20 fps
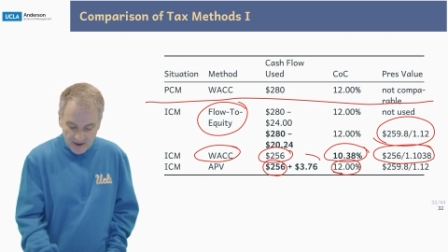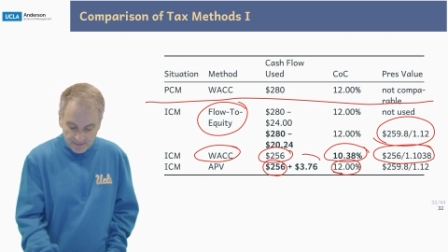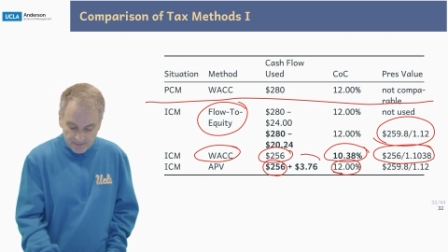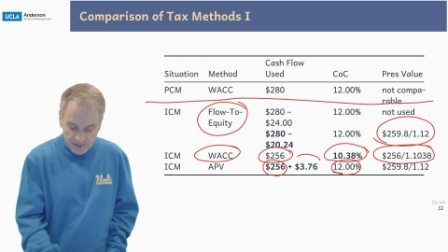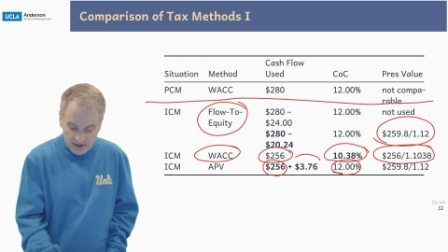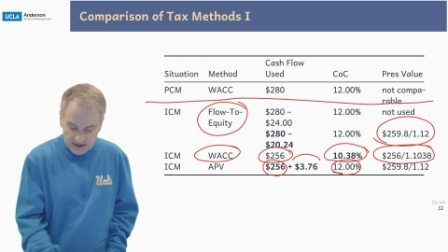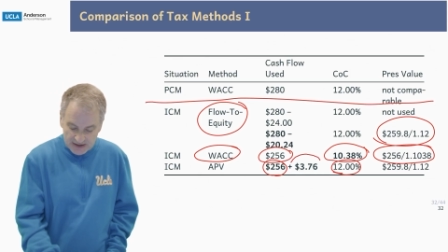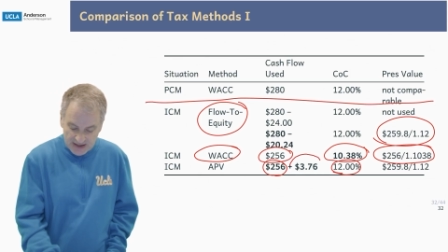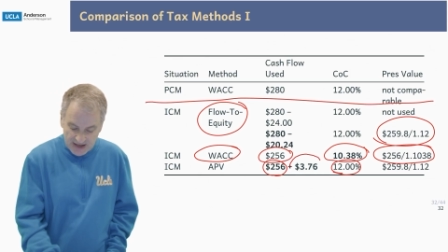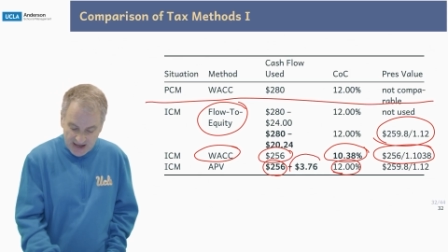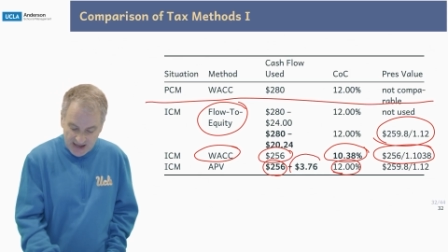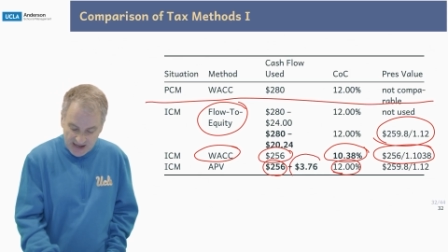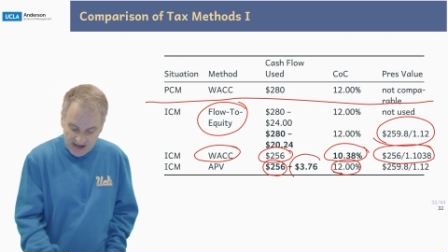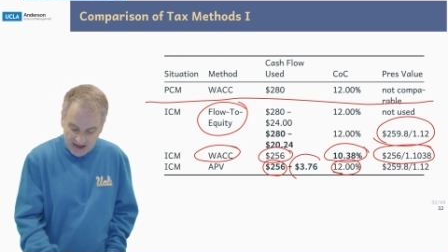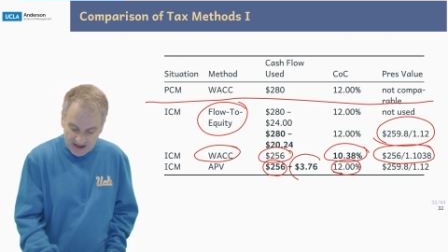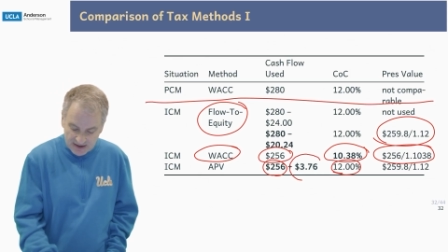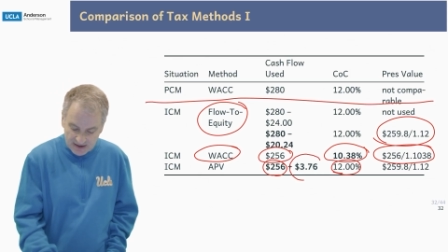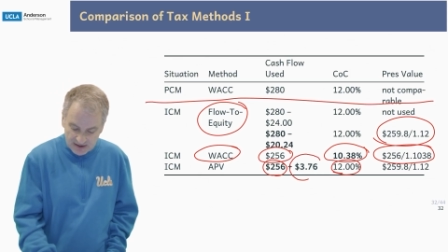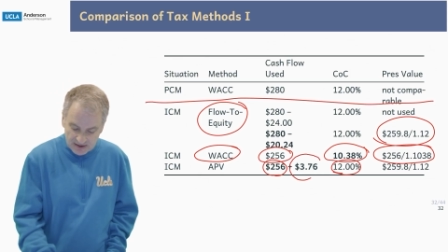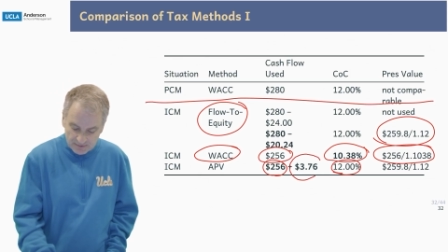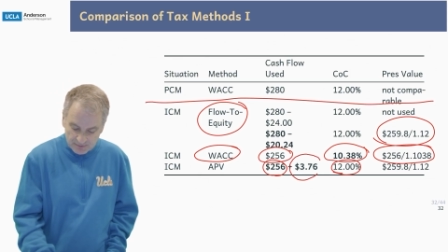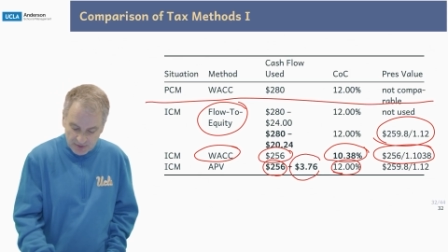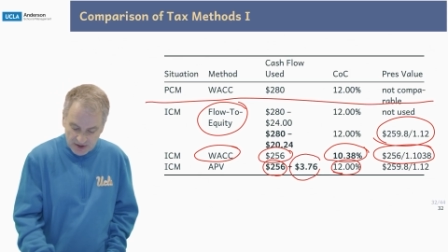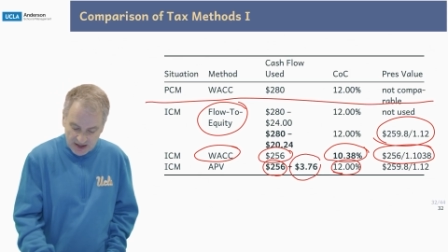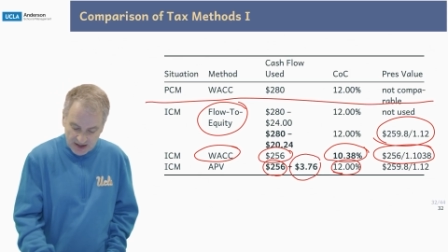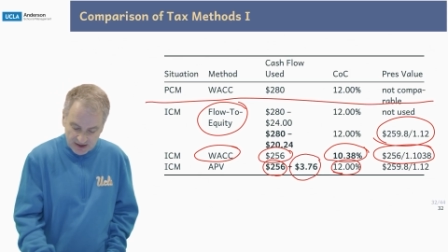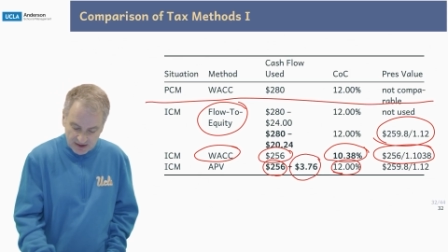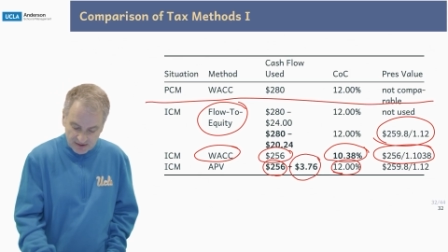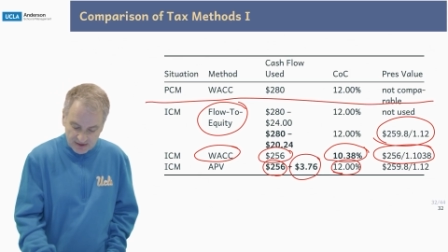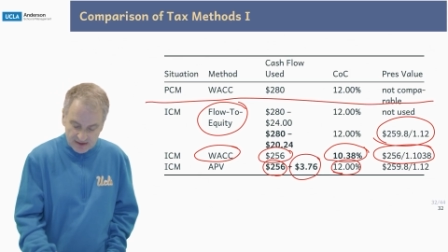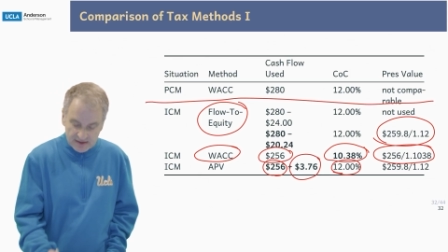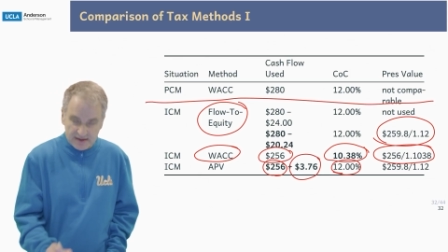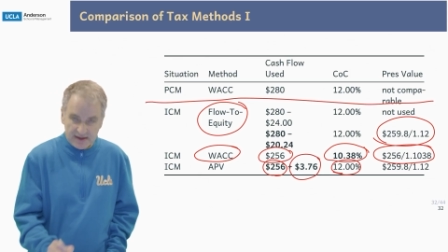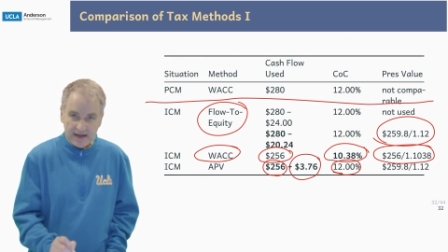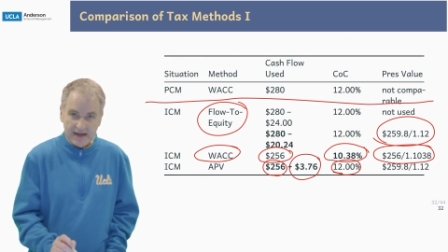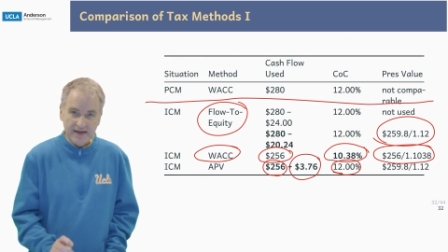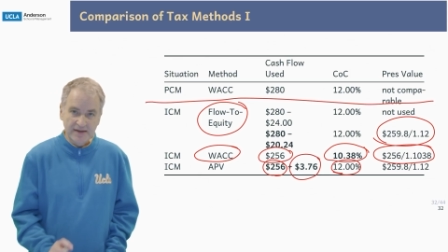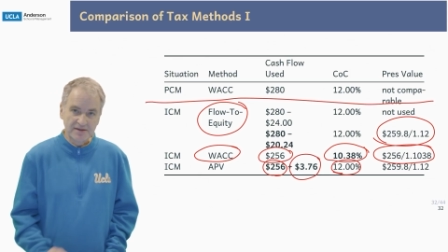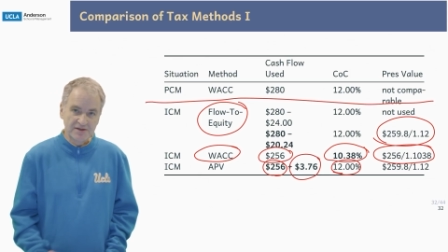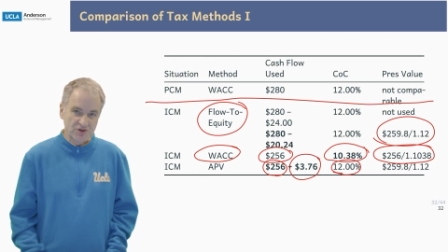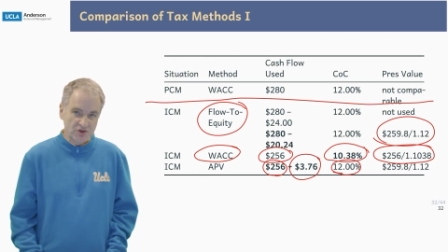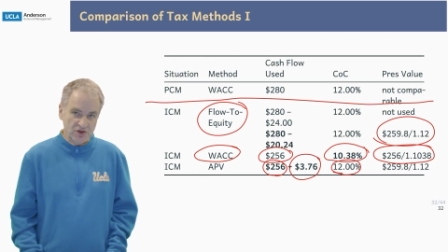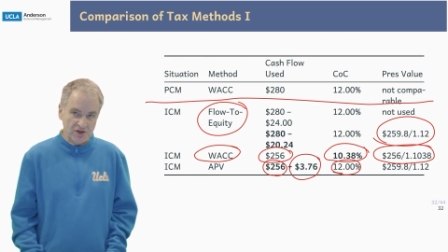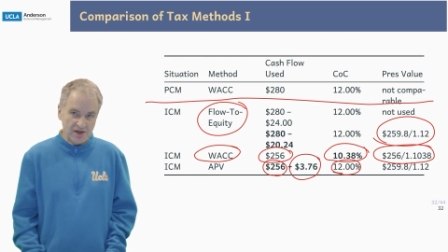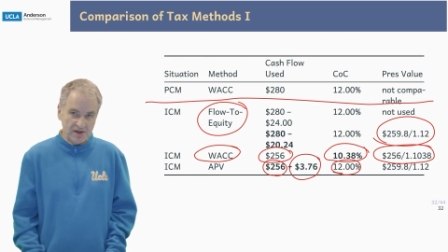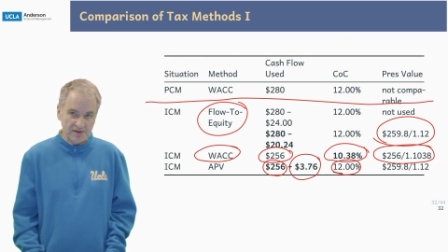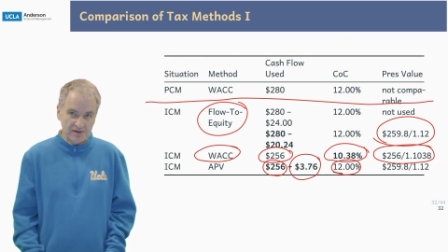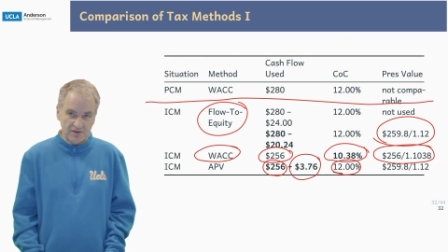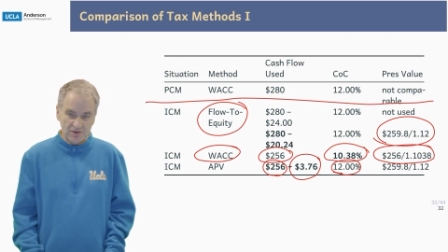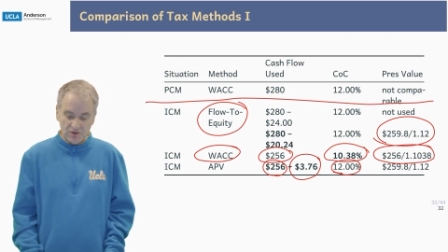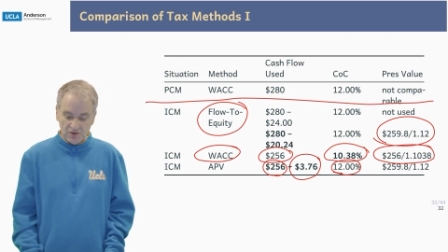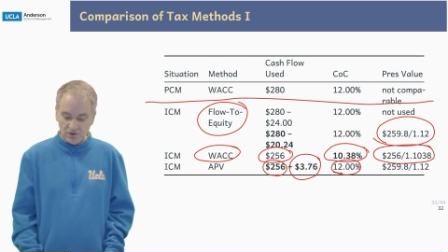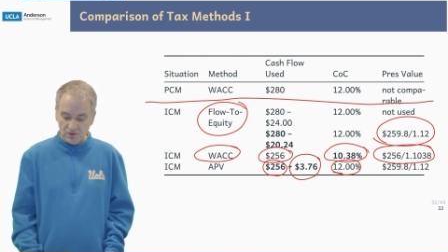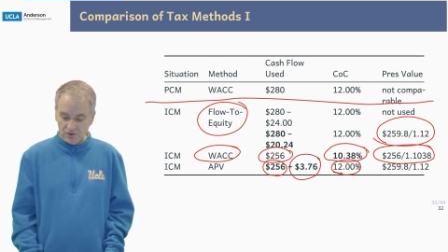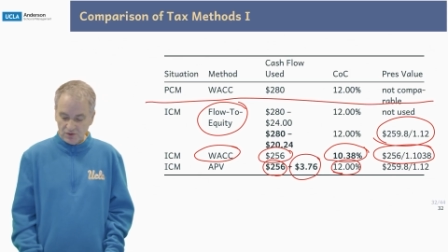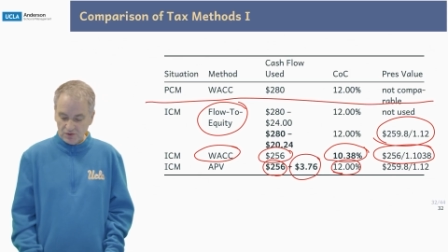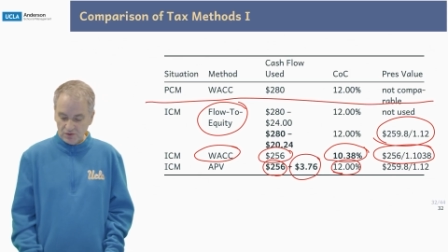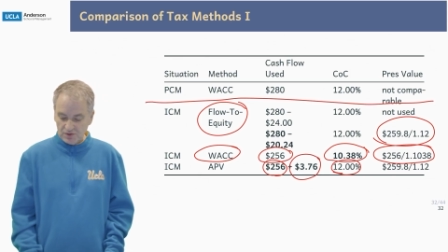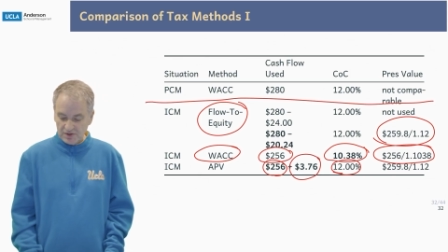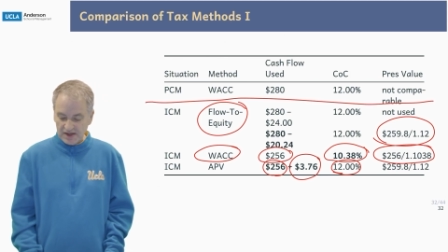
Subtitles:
but added back the tax shelter due to